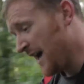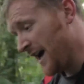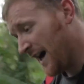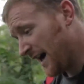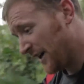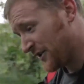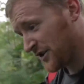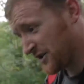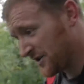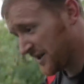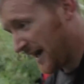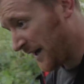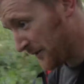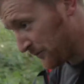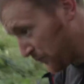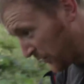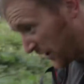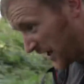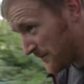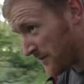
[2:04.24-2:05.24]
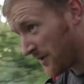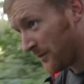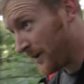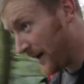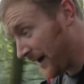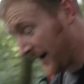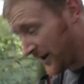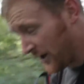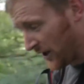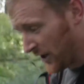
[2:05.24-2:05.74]
I'd put it in my
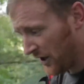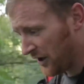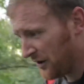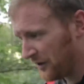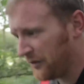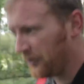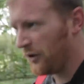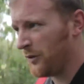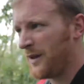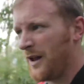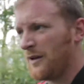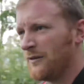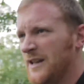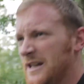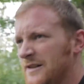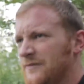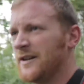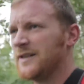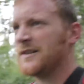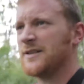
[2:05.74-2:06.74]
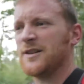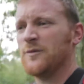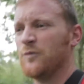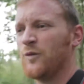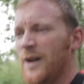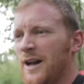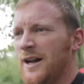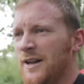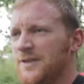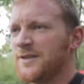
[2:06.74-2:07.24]
bag and thought, well, I'll leave it
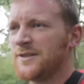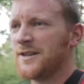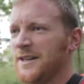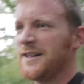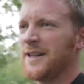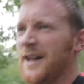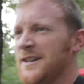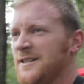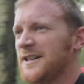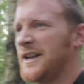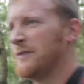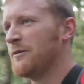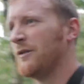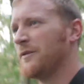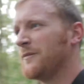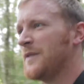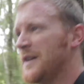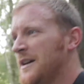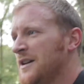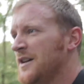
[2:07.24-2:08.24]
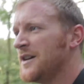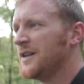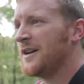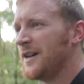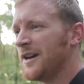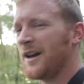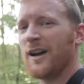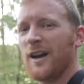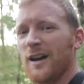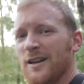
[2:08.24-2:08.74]
somewhere just in case anyone
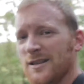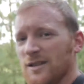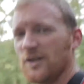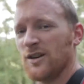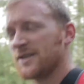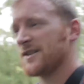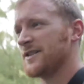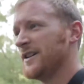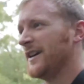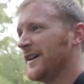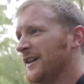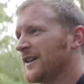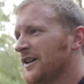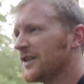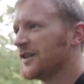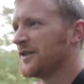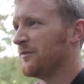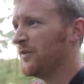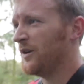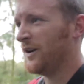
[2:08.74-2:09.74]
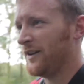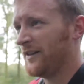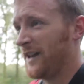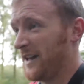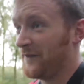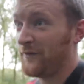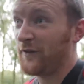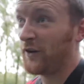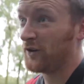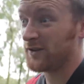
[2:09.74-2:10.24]
has lost it, but then I
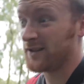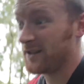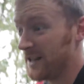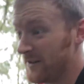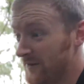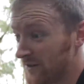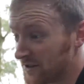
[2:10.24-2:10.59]
forgot to leave it